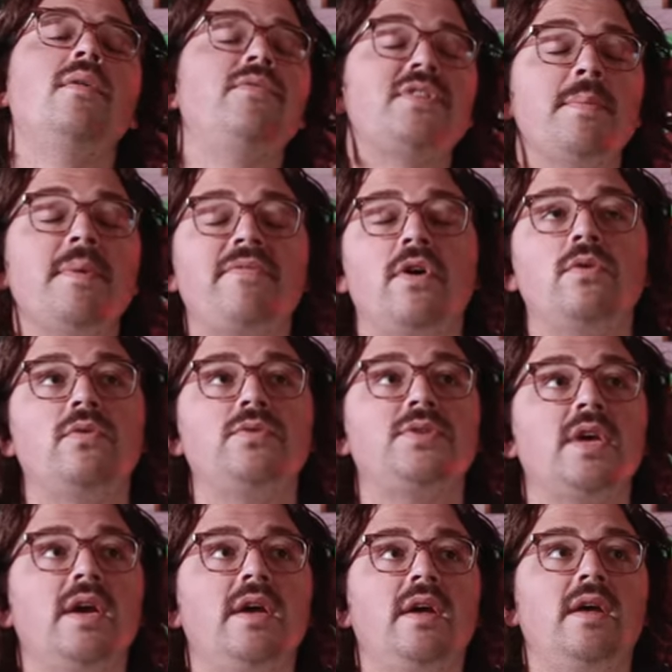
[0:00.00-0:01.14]
some of those
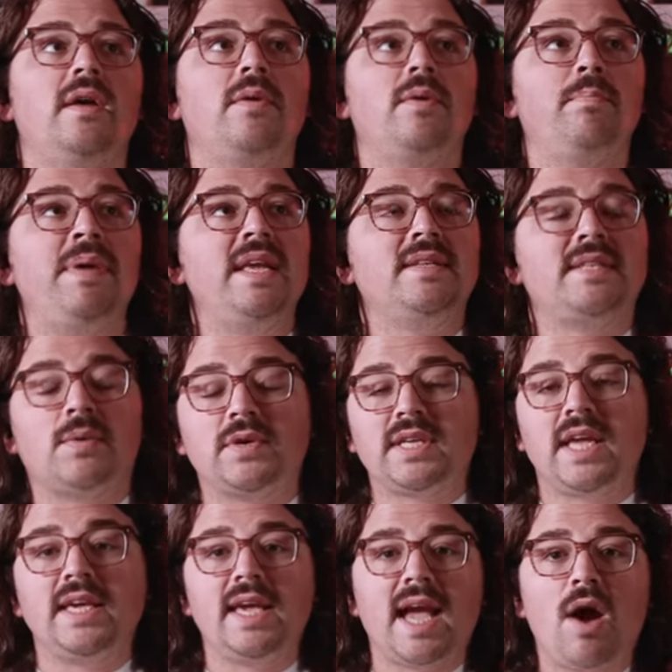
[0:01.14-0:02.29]
beans that we're
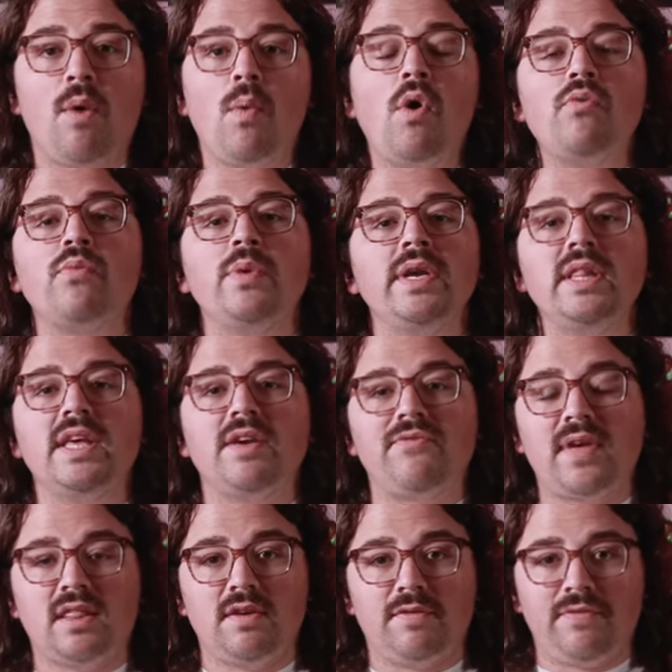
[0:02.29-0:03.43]
taking out won't really
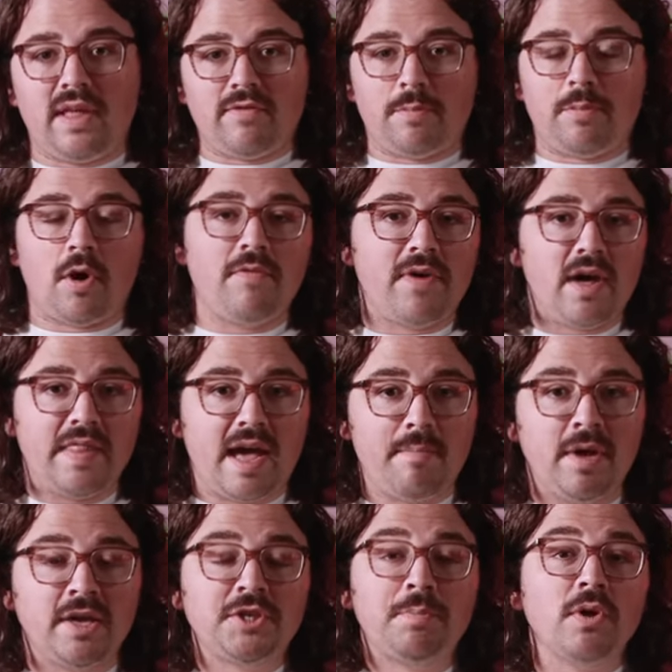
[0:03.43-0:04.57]
affect the flavor profile that
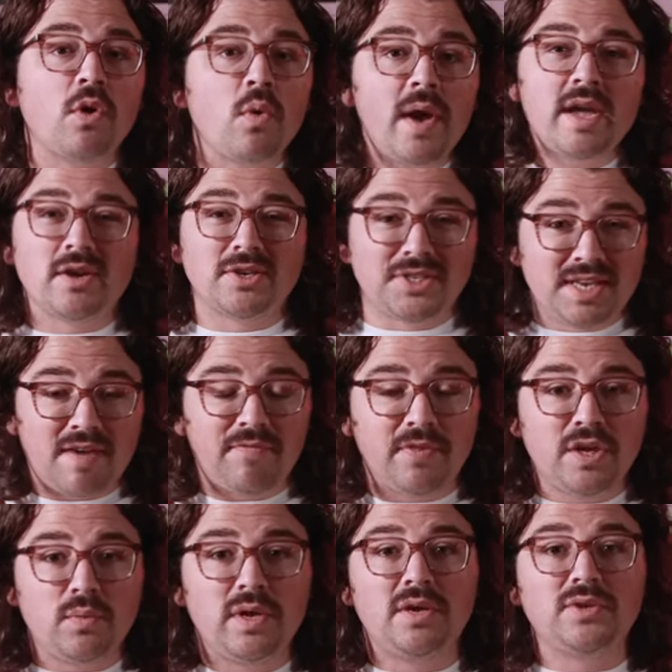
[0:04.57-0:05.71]
much. But Quakers
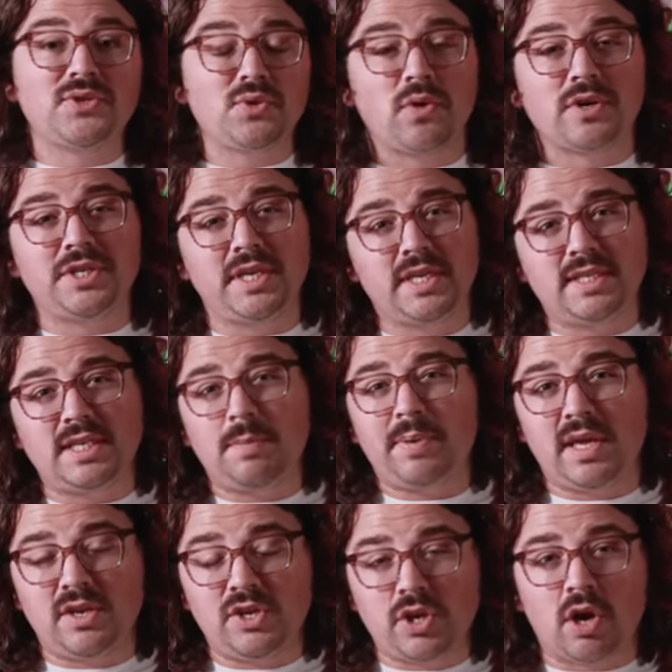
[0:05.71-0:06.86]
definitely will. Scorching and
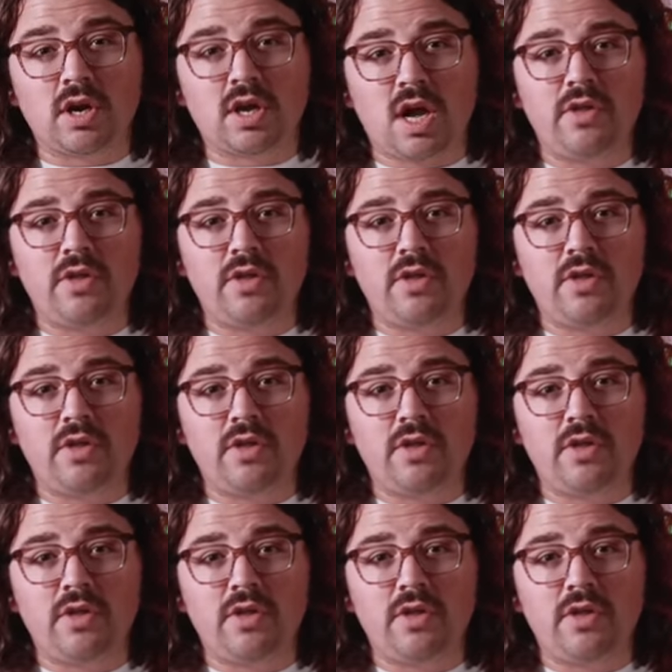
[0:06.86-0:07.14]
tipping and dark